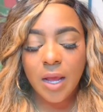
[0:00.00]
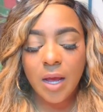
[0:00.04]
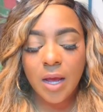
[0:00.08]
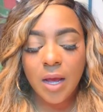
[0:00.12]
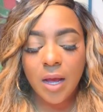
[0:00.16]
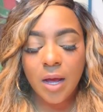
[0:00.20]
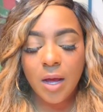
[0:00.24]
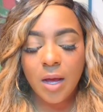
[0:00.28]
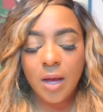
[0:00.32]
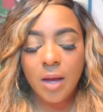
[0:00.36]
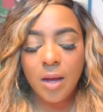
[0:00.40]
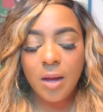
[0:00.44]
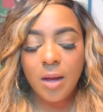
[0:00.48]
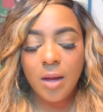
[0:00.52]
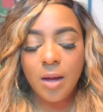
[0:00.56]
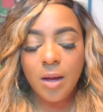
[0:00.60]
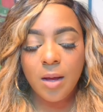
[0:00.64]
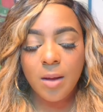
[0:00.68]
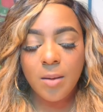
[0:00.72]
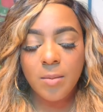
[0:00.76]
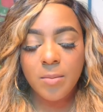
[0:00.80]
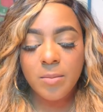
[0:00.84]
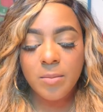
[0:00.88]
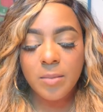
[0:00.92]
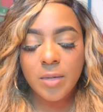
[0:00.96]
you
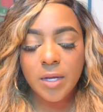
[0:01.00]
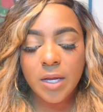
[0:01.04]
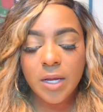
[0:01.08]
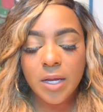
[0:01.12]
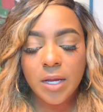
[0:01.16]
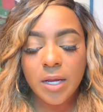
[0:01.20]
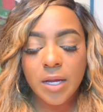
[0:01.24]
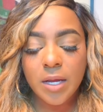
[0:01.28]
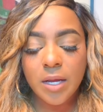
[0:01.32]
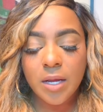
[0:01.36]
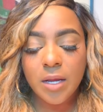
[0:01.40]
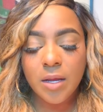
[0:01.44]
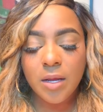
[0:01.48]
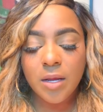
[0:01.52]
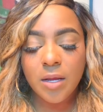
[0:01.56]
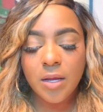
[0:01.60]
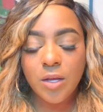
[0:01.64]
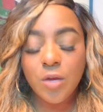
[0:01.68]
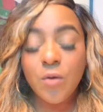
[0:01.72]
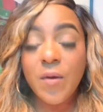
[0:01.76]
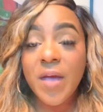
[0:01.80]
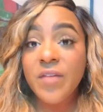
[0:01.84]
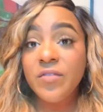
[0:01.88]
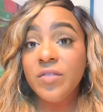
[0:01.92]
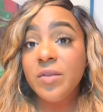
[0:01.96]

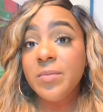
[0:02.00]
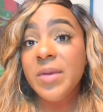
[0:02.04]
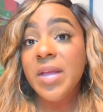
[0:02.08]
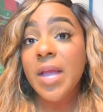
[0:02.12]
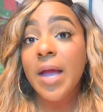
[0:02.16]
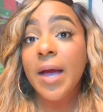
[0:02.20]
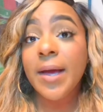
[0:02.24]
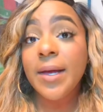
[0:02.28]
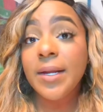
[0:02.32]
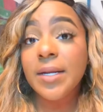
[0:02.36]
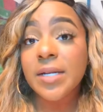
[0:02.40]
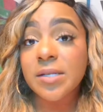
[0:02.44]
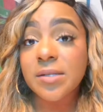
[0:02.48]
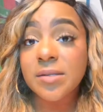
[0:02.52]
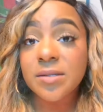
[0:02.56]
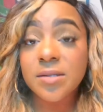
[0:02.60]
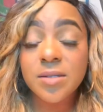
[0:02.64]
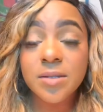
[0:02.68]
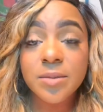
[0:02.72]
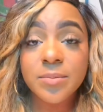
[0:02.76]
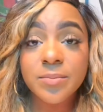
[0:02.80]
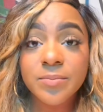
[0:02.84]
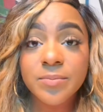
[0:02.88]
have to be honest.